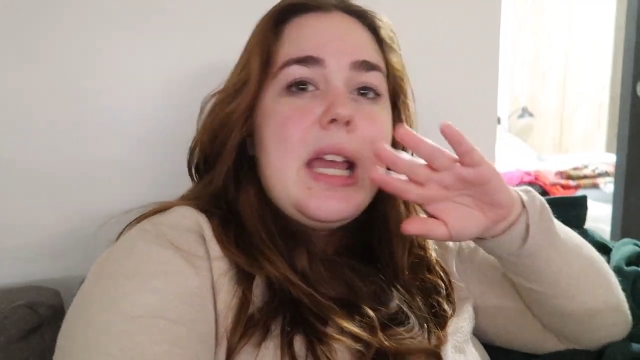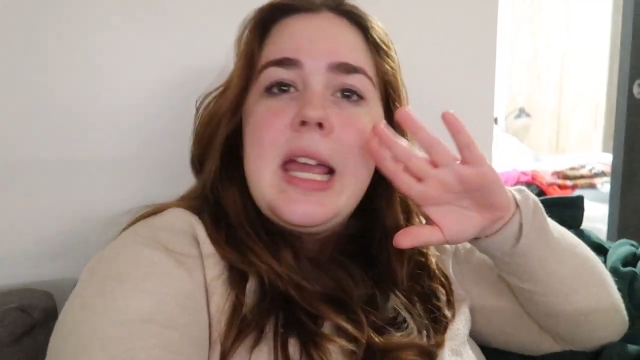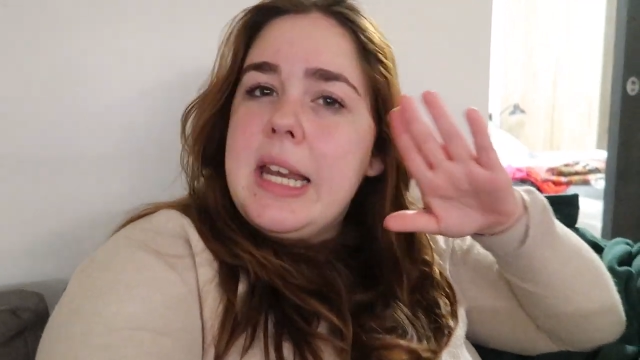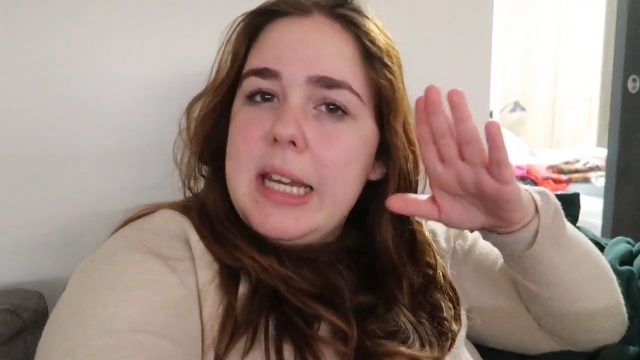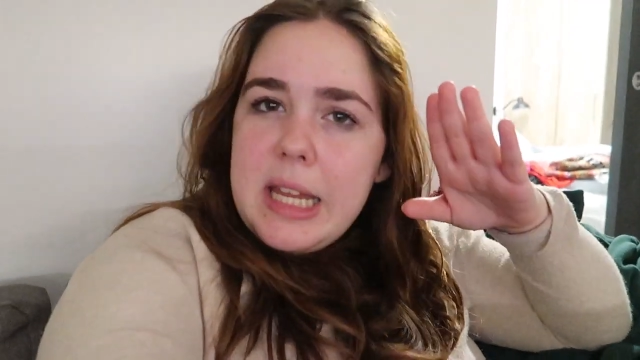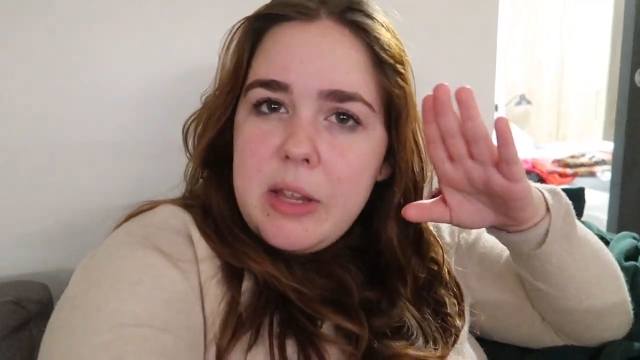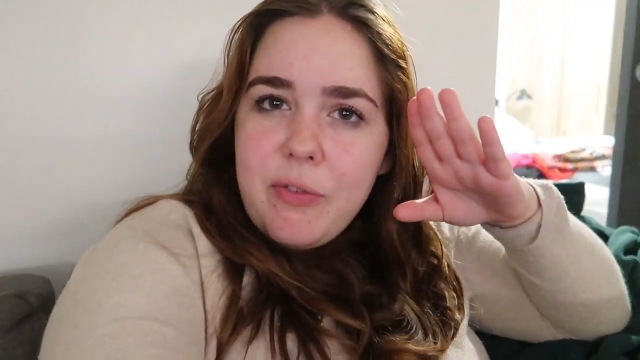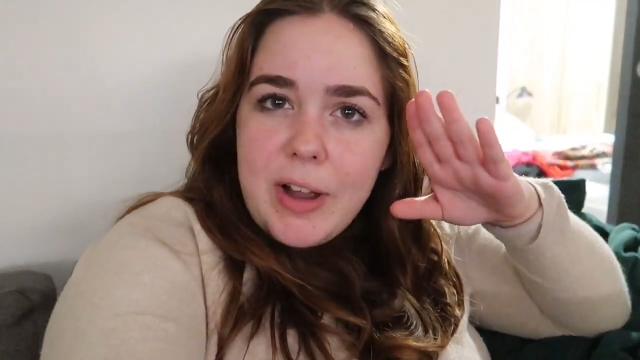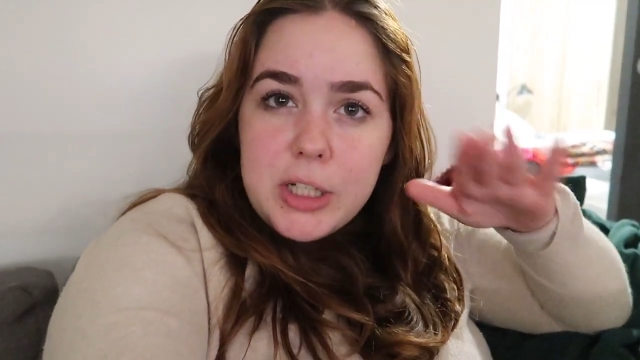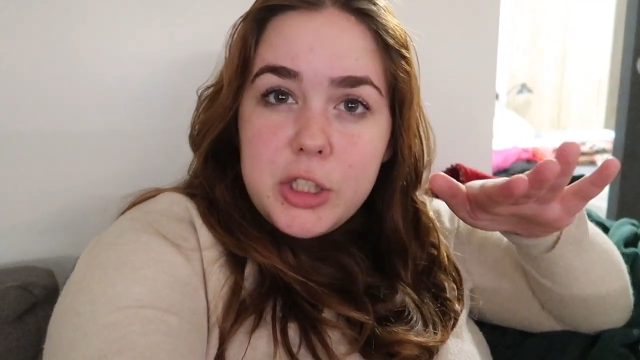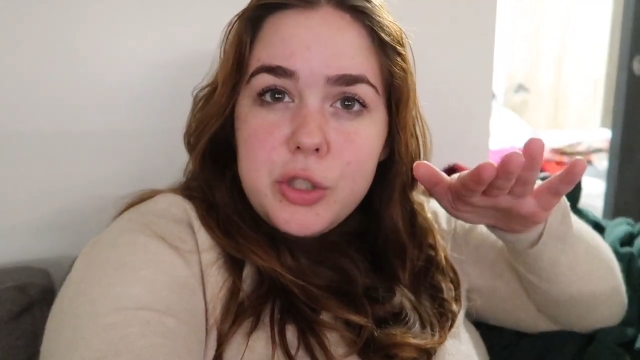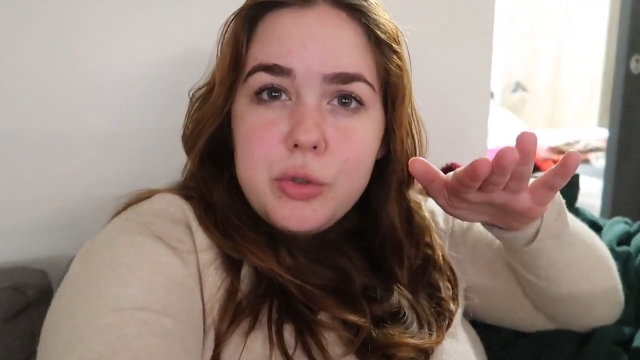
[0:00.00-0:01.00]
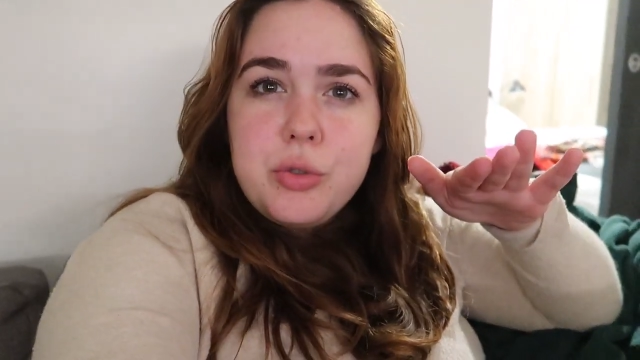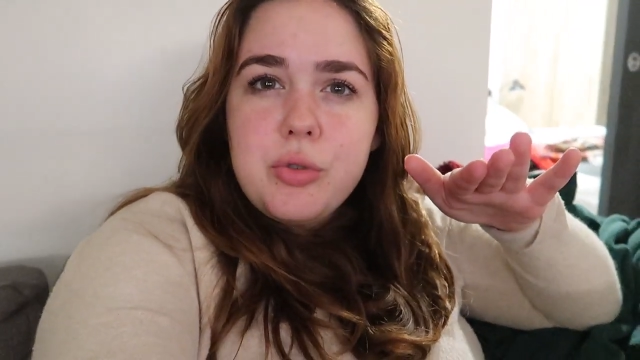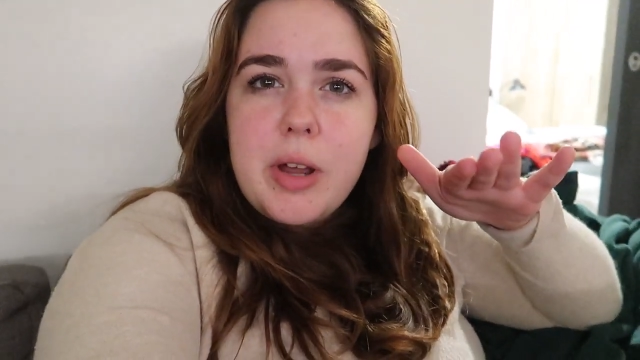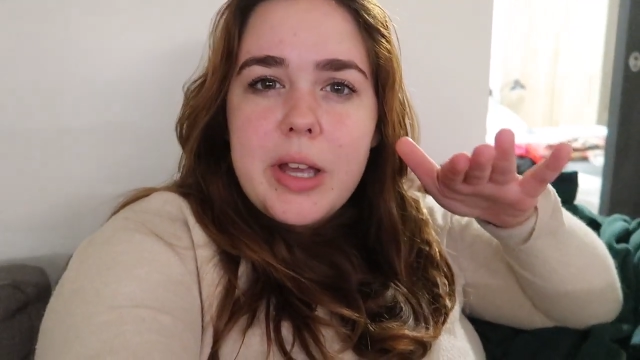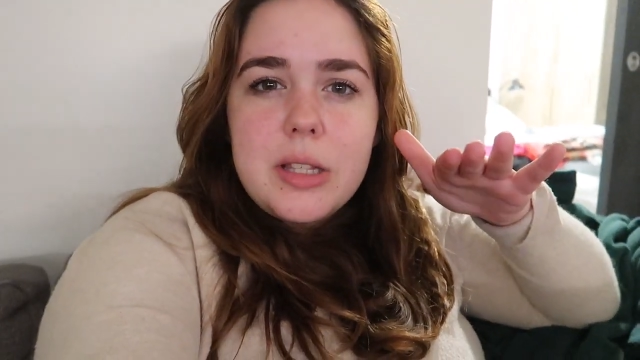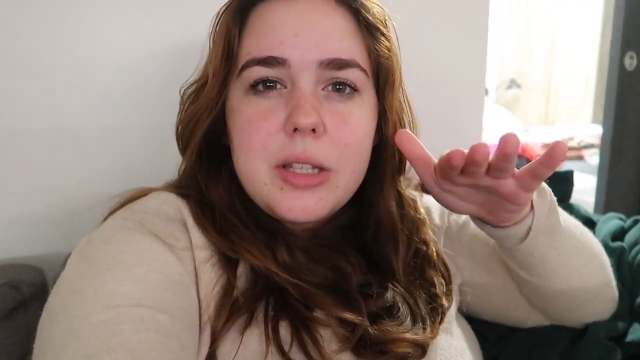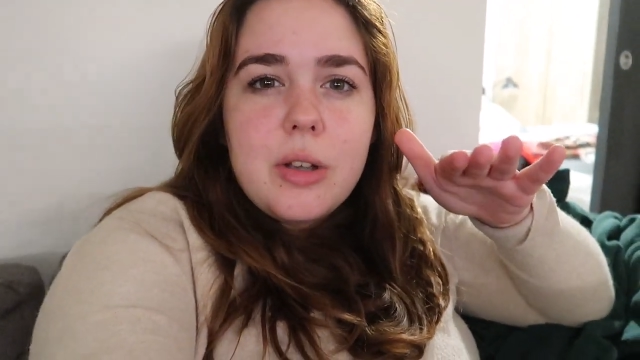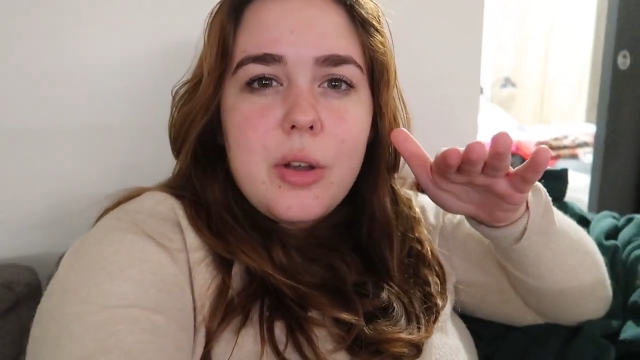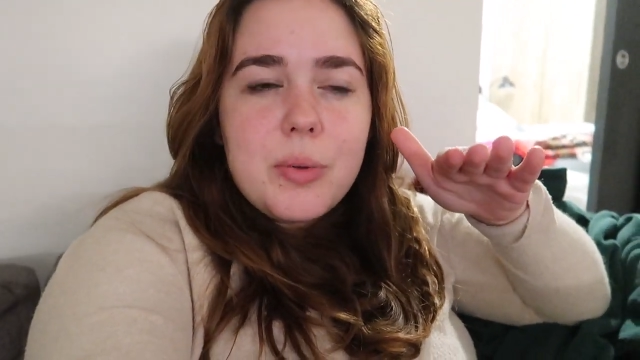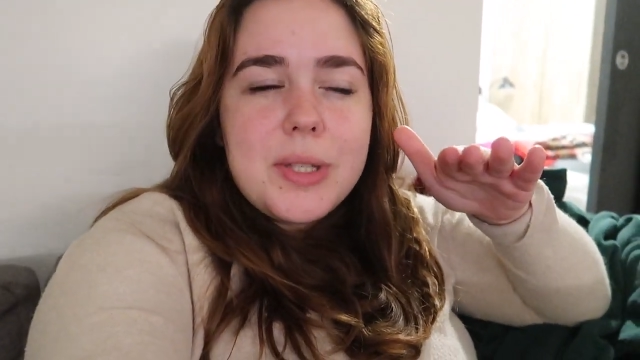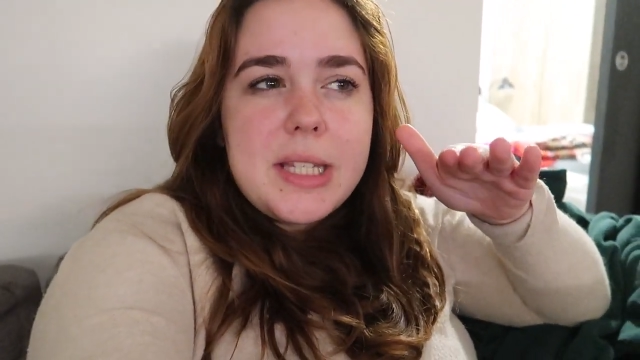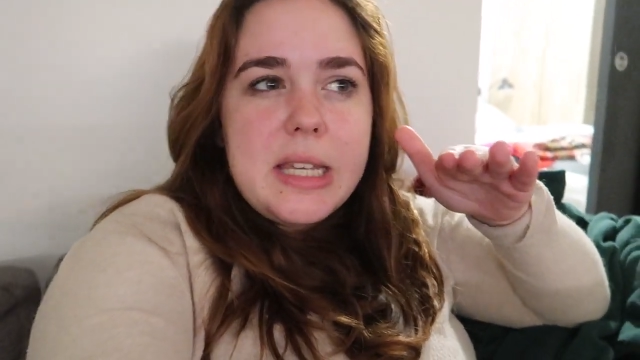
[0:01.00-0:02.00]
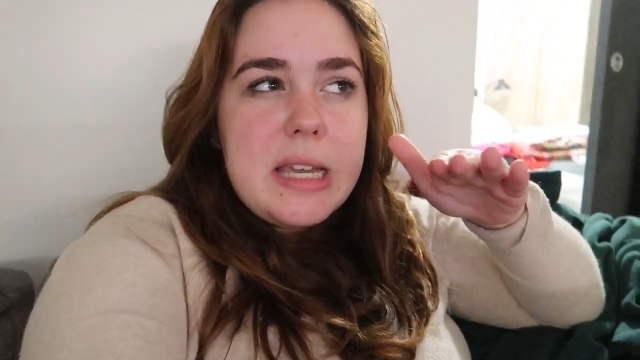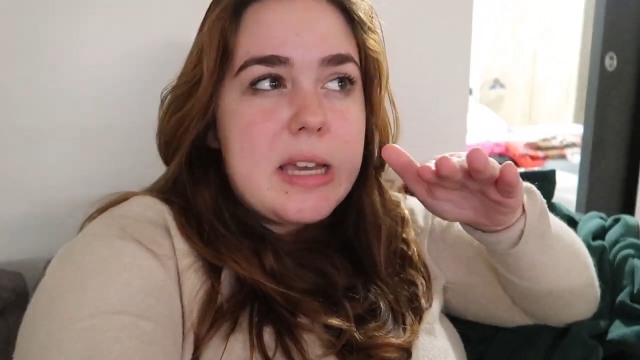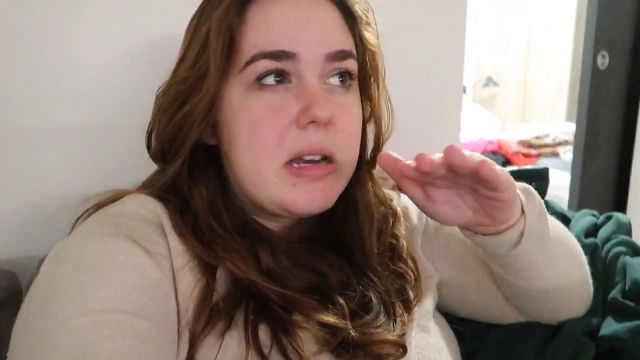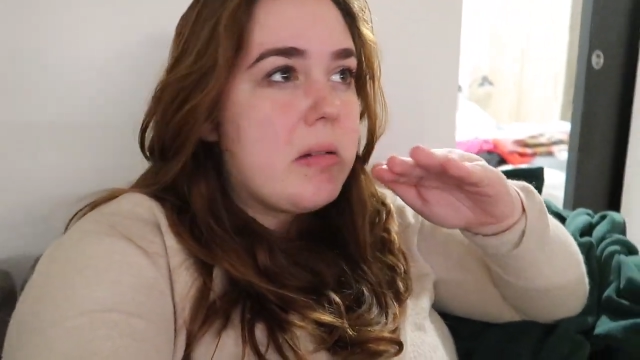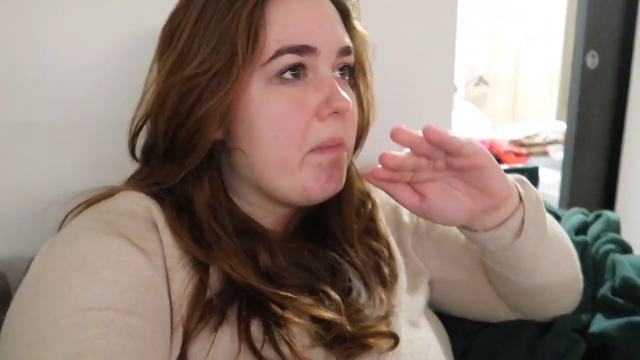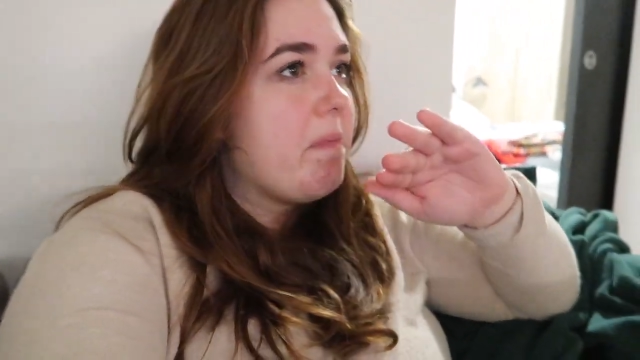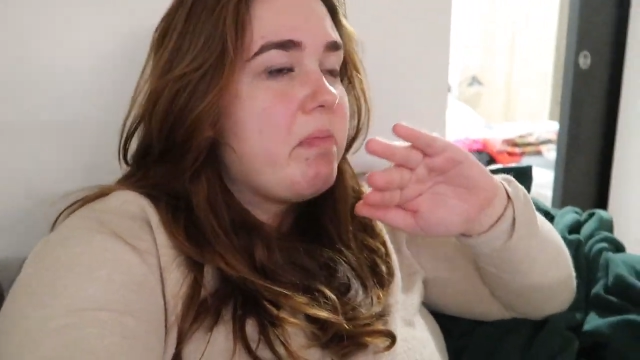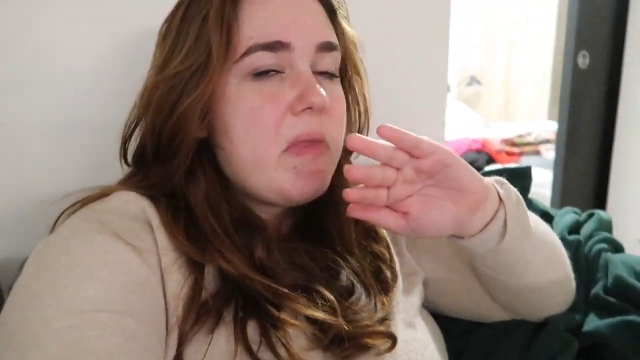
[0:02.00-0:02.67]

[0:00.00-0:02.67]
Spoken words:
And if I do try to go see it